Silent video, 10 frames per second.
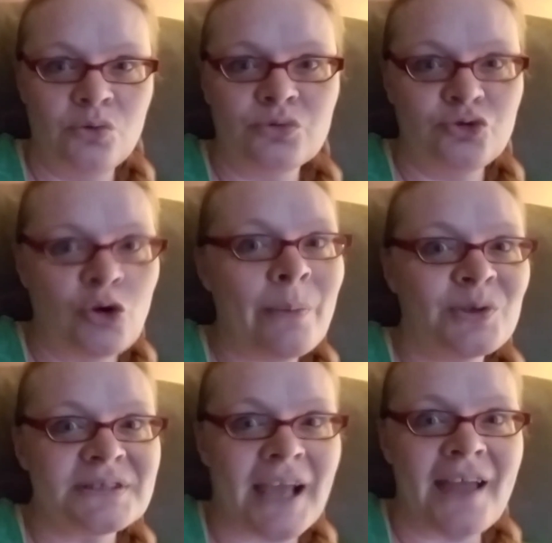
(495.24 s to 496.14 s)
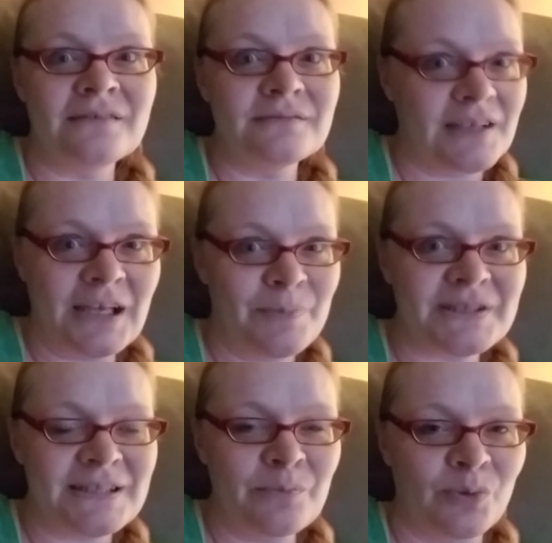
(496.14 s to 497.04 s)
Drummers can keep
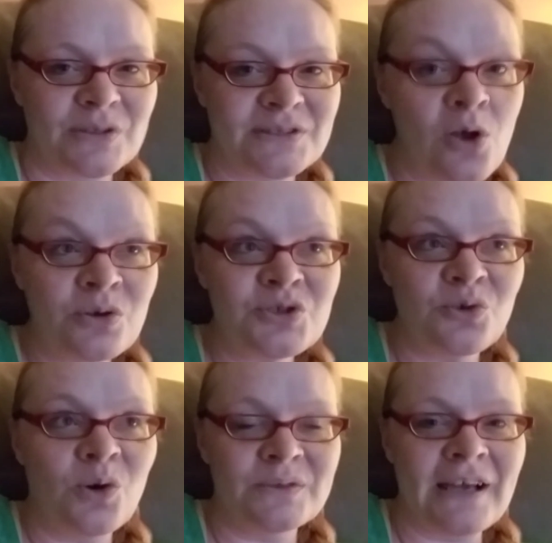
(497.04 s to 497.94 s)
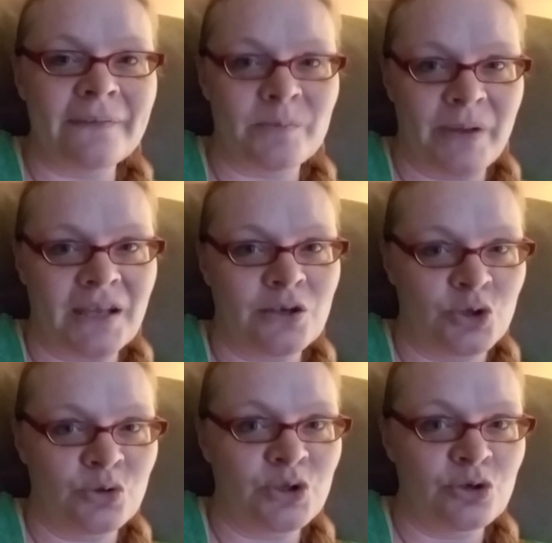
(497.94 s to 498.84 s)
it simple. As long as you hold down the beat, you're
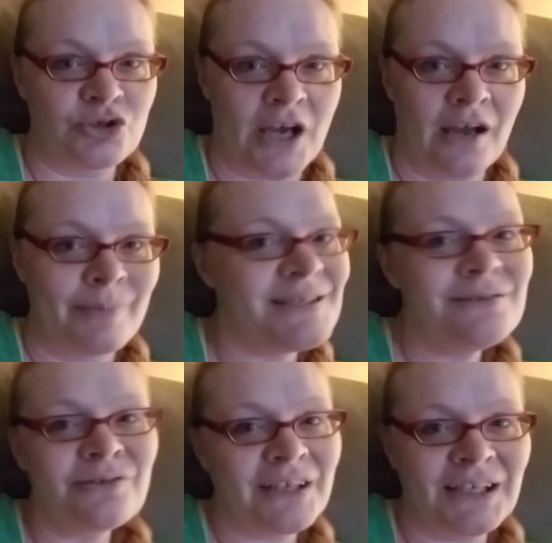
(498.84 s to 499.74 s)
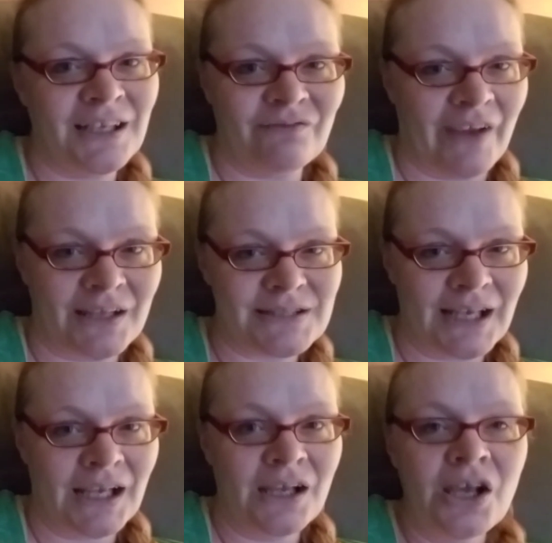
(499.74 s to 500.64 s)
doing your job. But you don't need to get
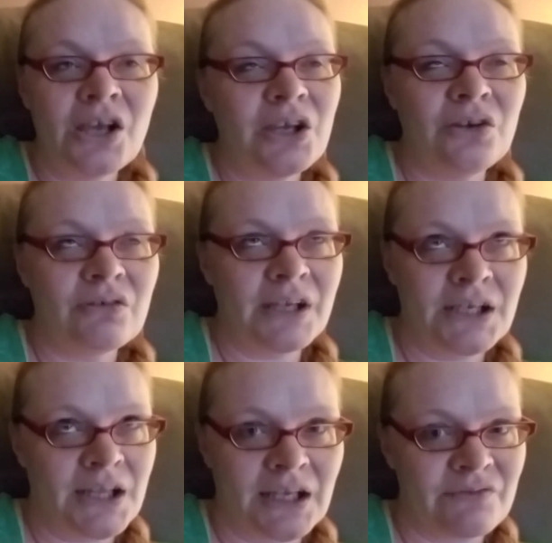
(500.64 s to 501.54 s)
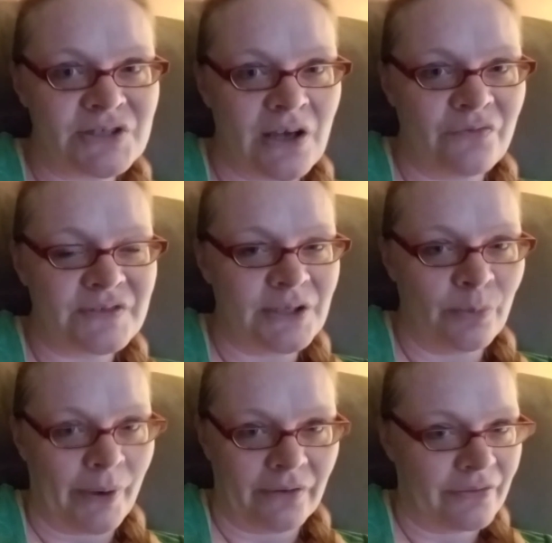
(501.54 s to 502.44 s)
fancy. You don't need to think of yourself as Neil
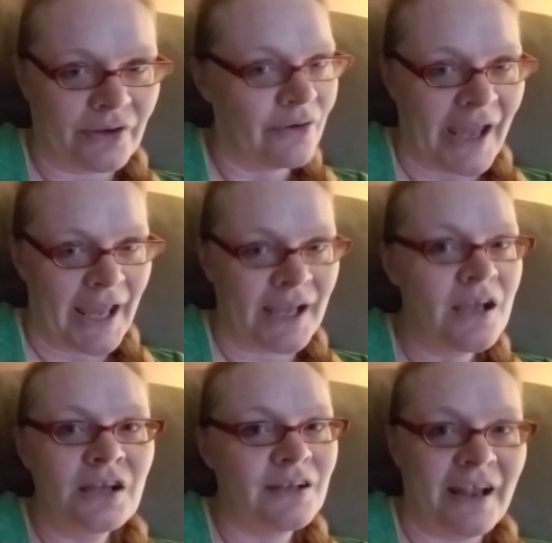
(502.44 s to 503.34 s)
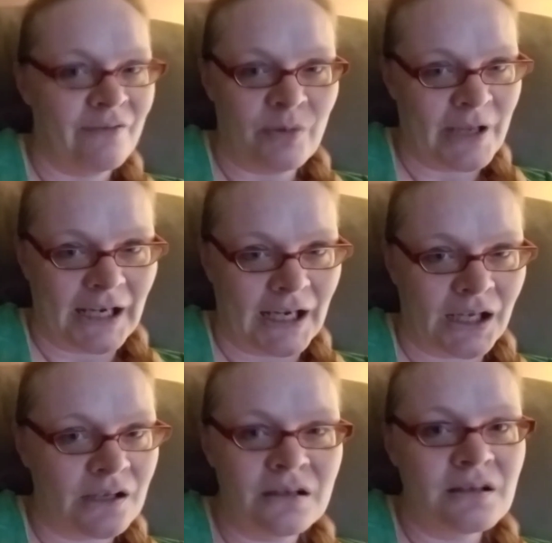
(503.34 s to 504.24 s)
Peart, okay? Not
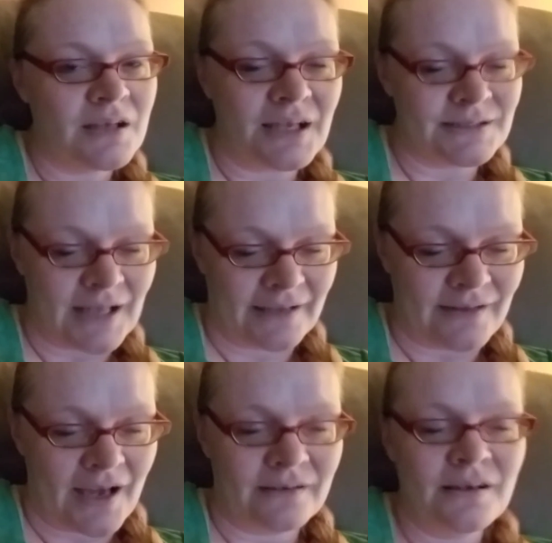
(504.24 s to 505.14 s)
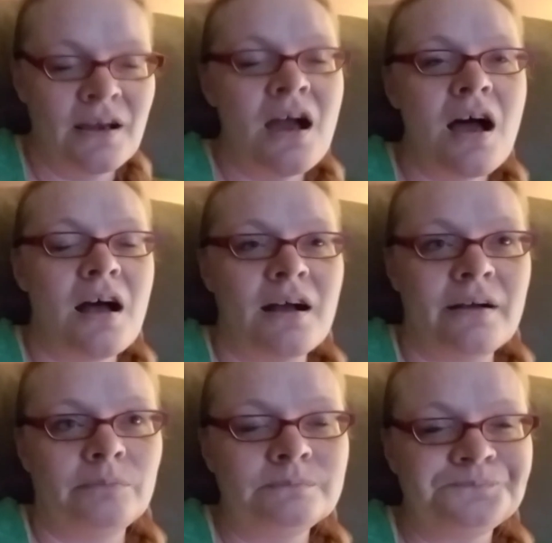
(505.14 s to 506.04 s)
everybody is like that.
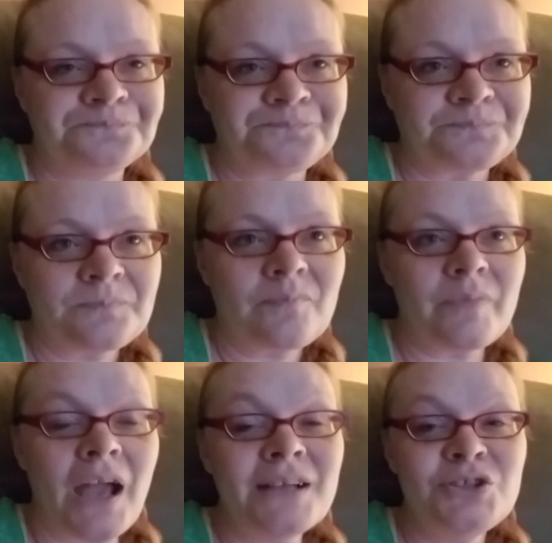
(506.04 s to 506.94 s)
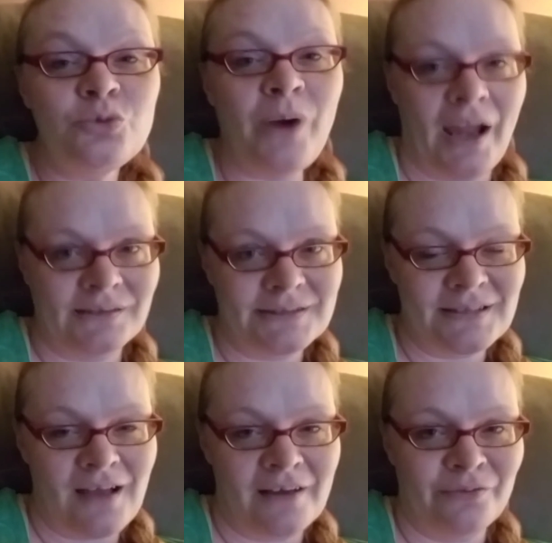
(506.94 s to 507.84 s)
I do practice
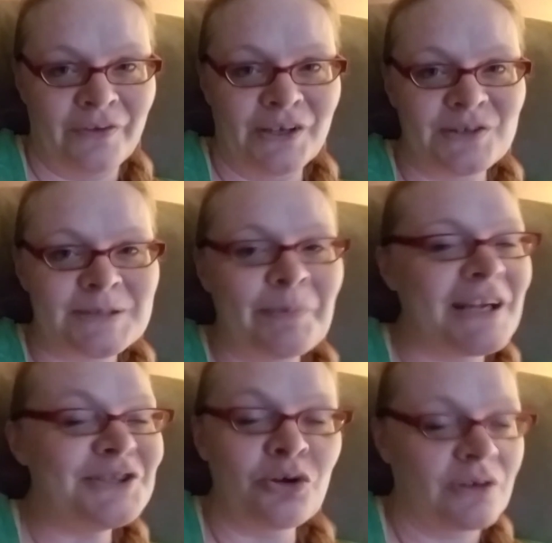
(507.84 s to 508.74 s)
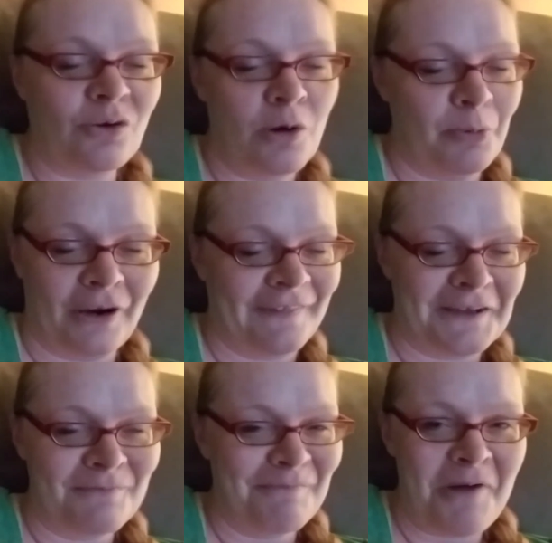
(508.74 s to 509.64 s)
a lot of fills, but I don't incorporate
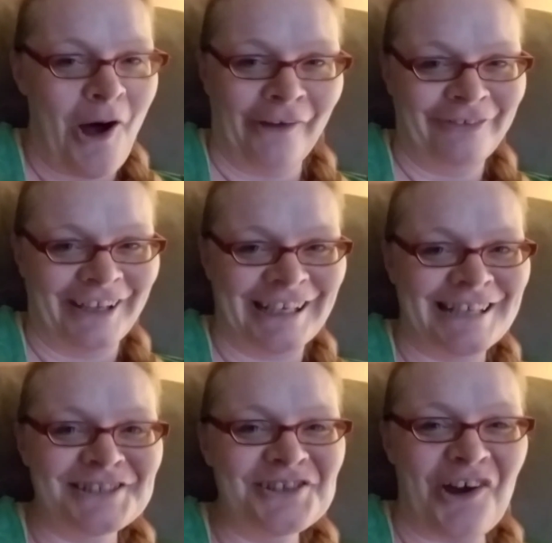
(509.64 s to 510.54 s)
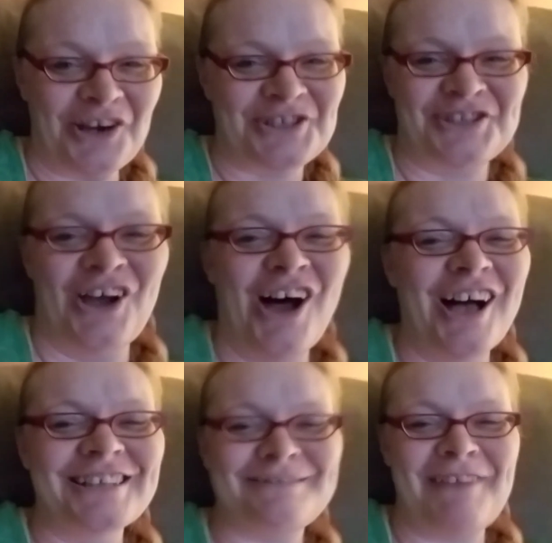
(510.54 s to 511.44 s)
them often in our
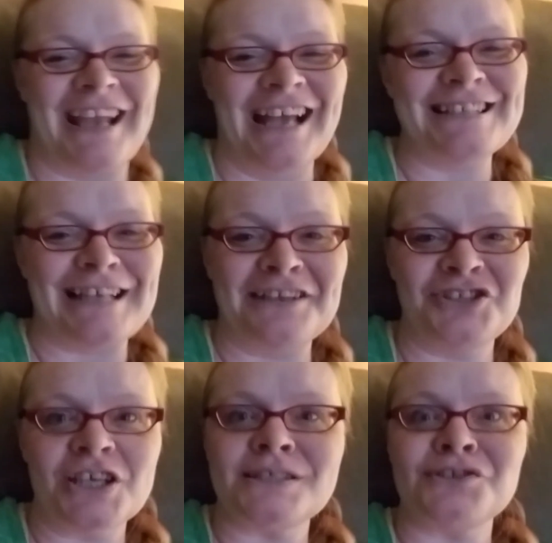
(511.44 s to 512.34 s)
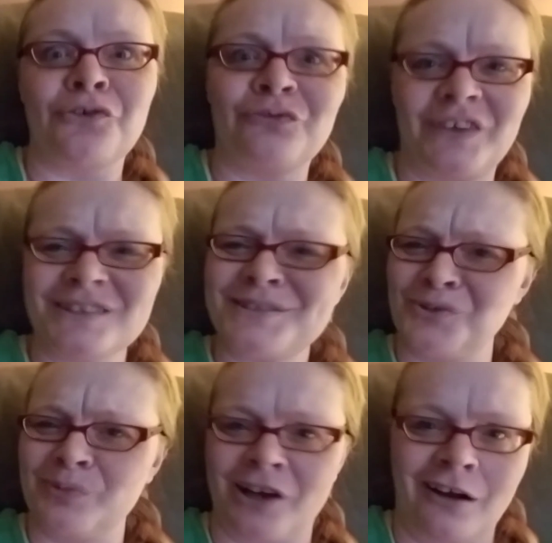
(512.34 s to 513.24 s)
songs because I just don't feel
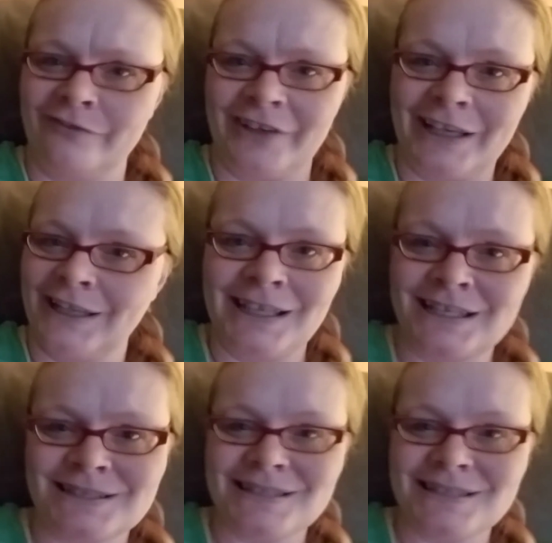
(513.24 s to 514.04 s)
super confident.